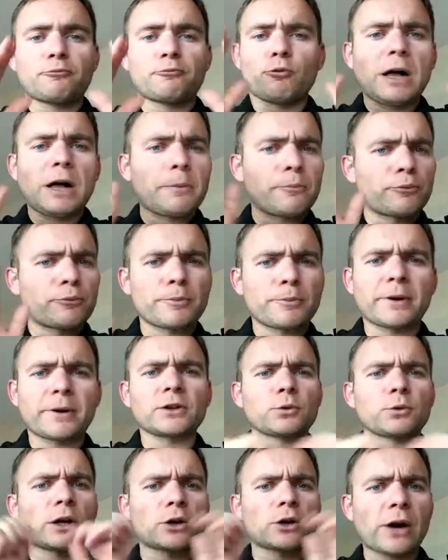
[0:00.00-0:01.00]

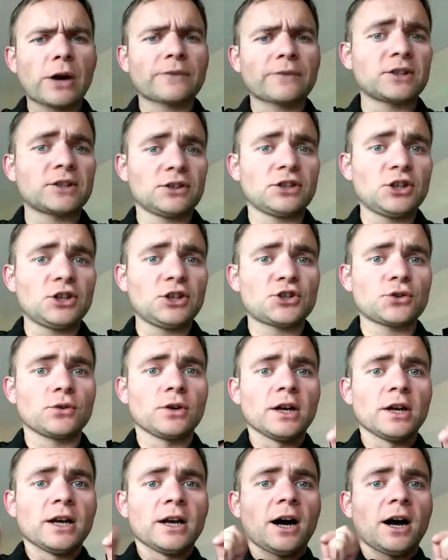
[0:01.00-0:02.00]
well-prepared, well-crafted issue
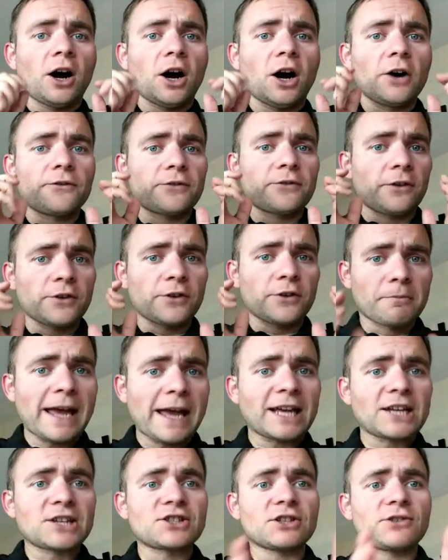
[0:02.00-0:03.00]
of your
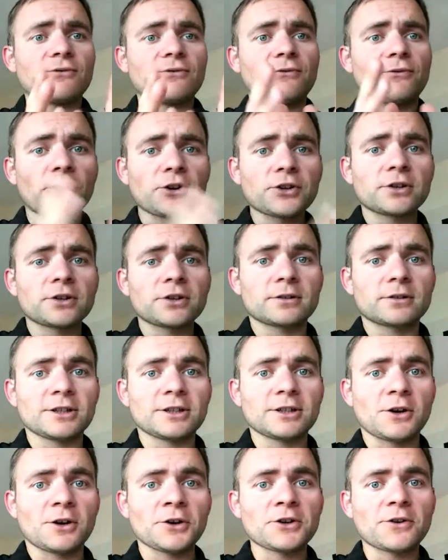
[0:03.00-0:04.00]
magazine for your,
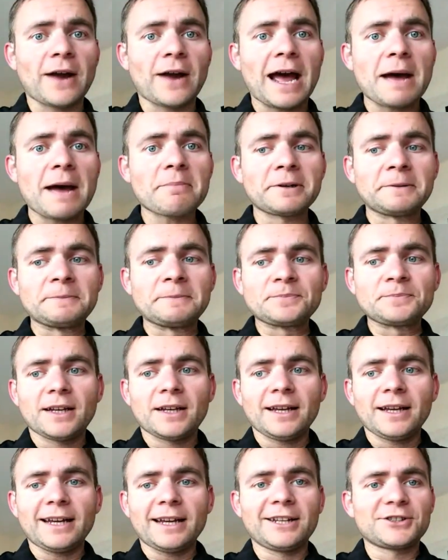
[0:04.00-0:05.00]
on your app,
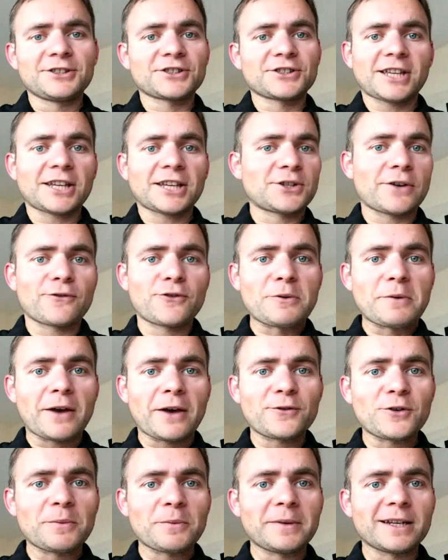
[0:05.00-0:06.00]
and it just takes you a
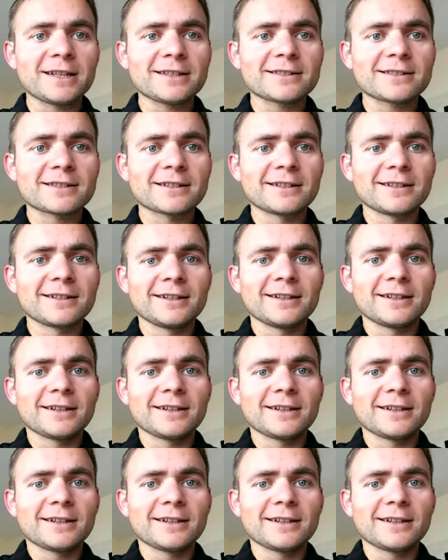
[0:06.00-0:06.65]
few minutes.